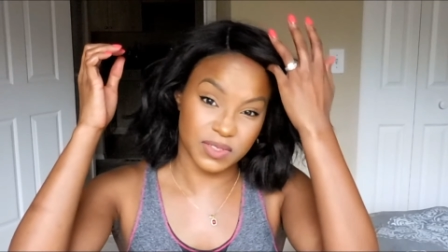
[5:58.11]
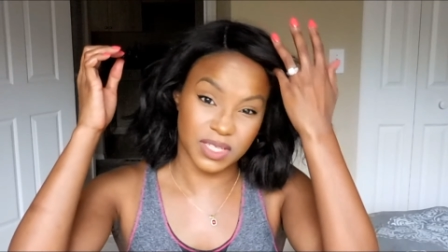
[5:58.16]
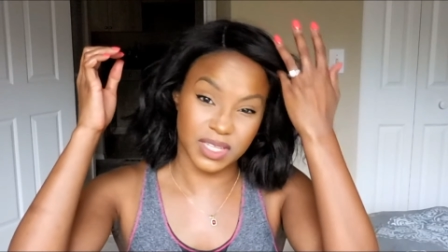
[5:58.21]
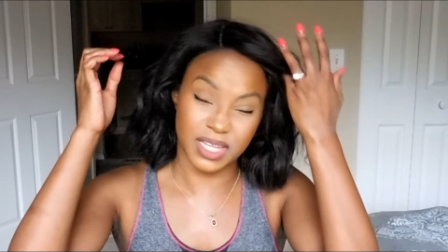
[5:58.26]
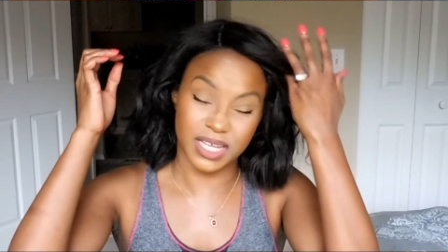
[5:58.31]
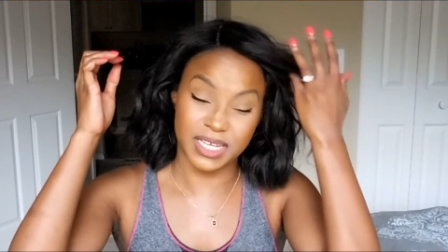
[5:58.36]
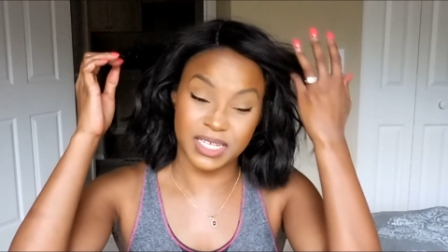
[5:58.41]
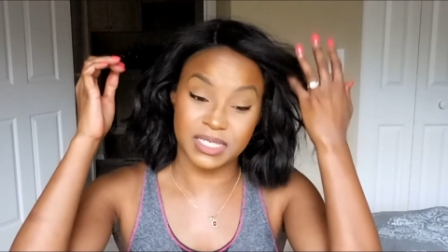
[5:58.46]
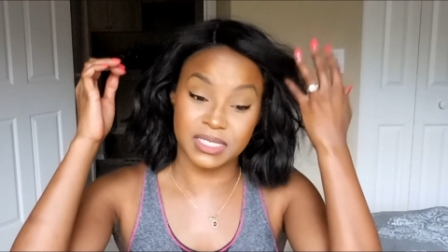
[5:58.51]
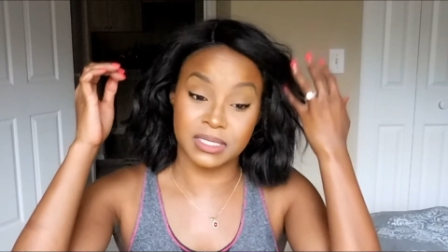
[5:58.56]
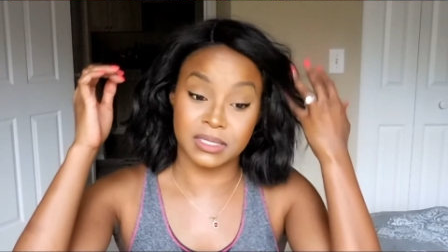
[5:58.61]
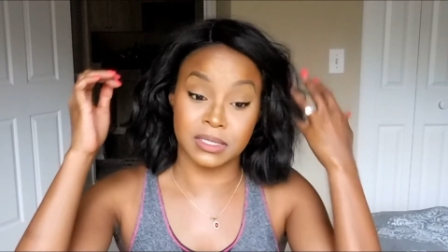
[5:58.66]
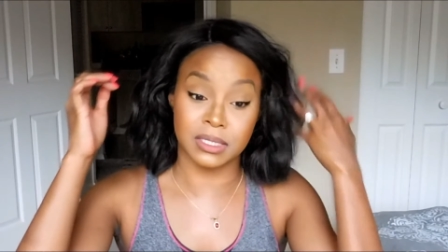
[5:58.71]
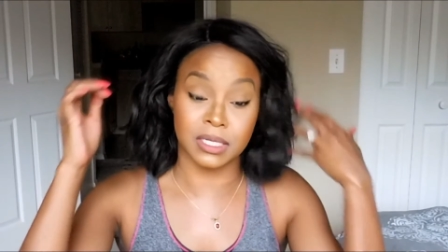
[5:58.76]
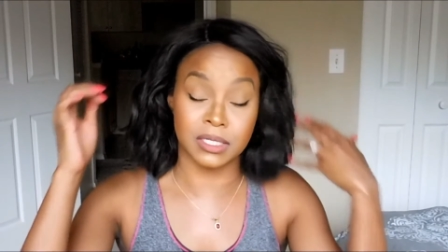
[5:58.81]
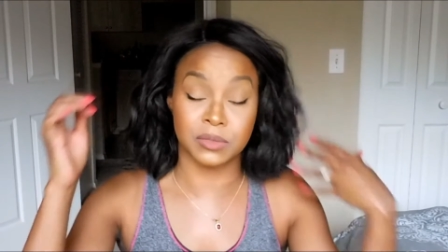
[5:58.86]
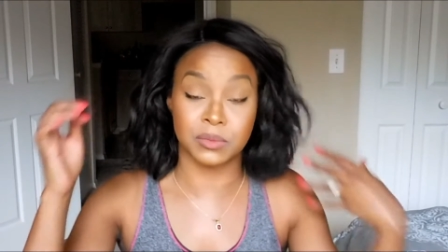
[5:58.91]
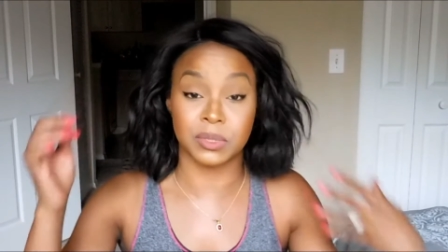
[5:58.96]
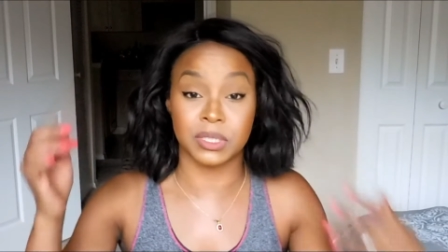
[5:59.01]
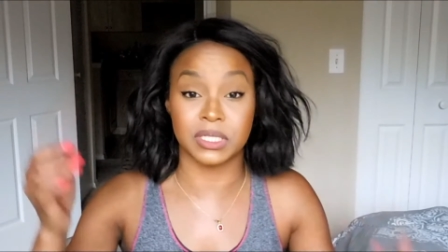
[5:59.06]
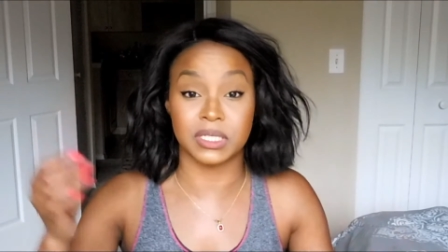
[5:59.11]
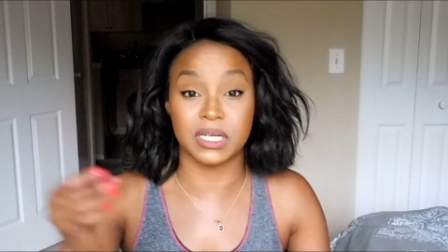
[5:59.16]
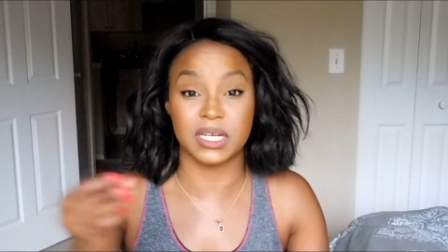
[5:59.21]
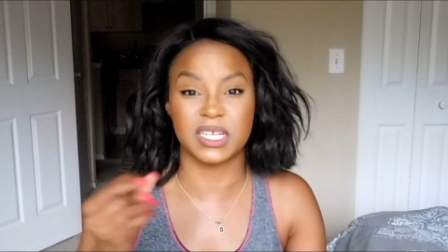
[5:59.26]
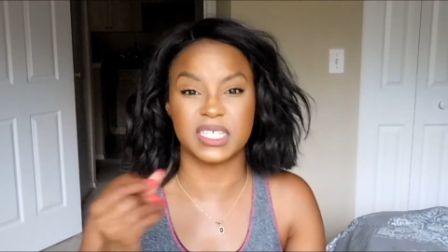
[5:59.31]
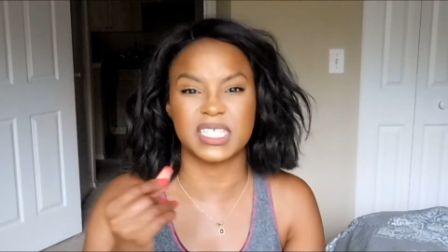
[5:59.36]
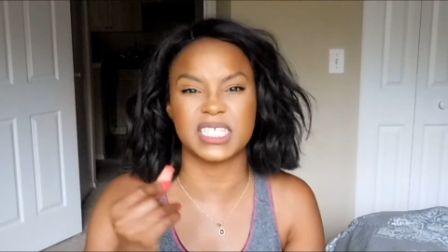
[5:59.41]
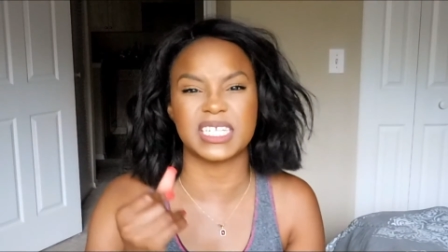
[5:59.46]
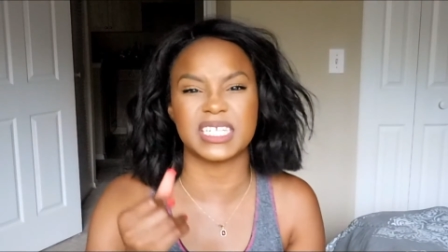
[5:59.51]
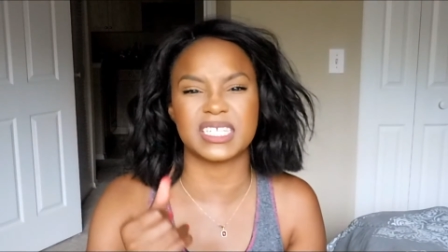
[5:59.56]
The lace does what it
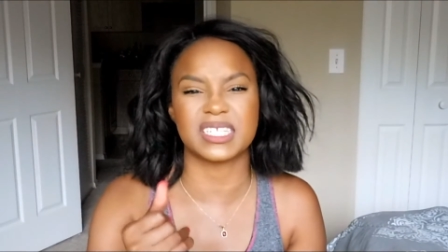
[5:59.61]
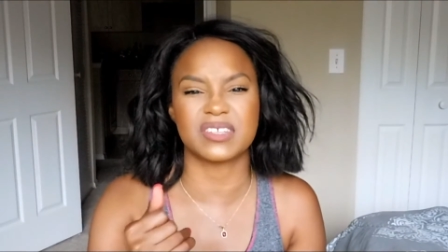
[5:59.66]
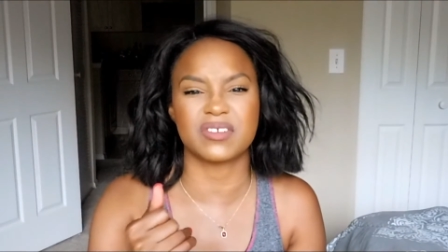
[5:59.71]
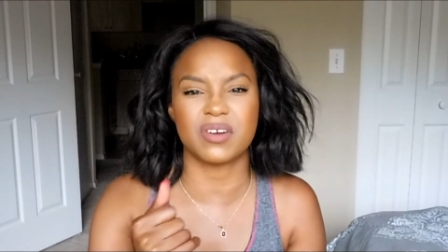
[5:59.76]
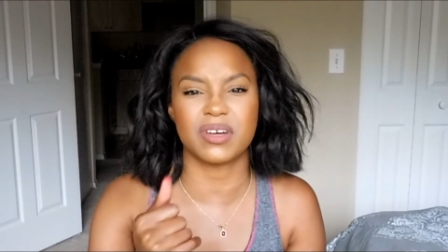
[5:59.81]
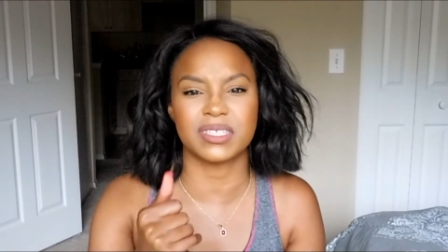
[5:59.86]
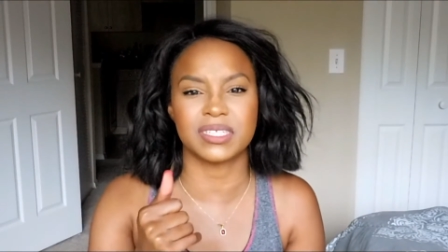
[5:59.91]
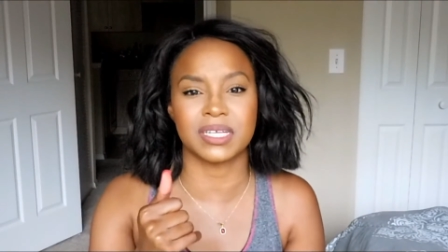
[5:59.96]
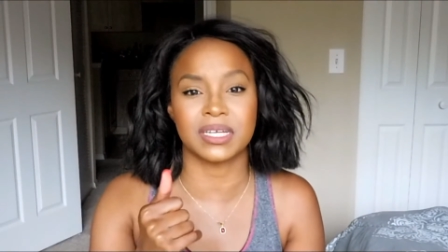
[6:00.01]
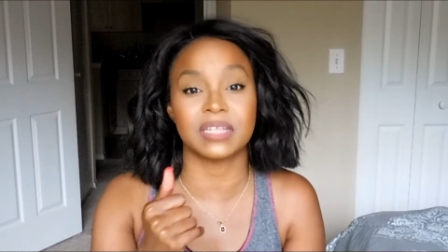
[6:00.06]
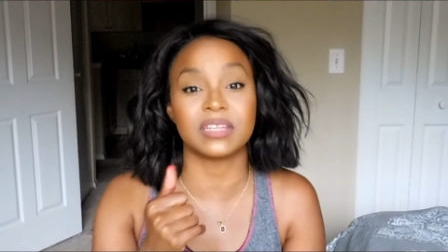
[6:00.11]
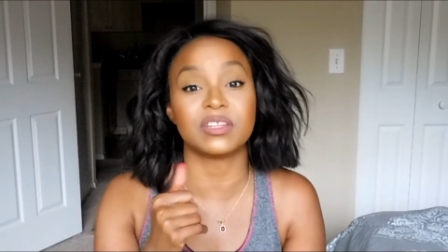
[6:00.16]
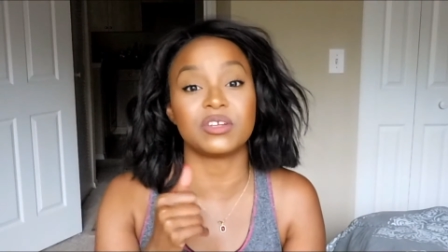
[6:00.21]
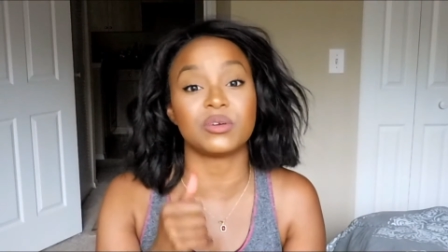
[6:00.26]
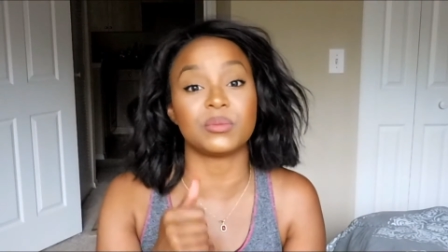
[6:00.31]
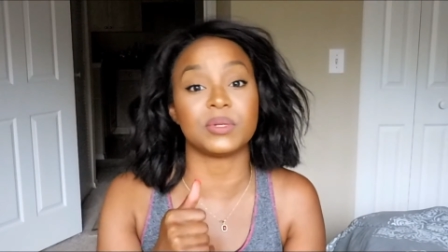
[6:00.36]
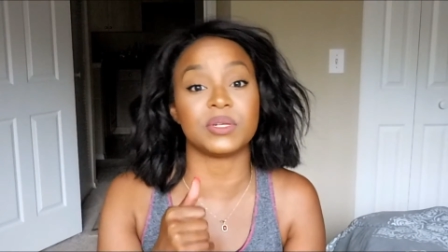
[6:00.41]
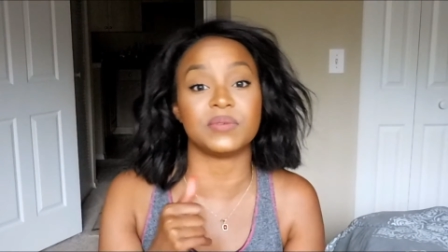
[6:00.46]
does, and it still has like a little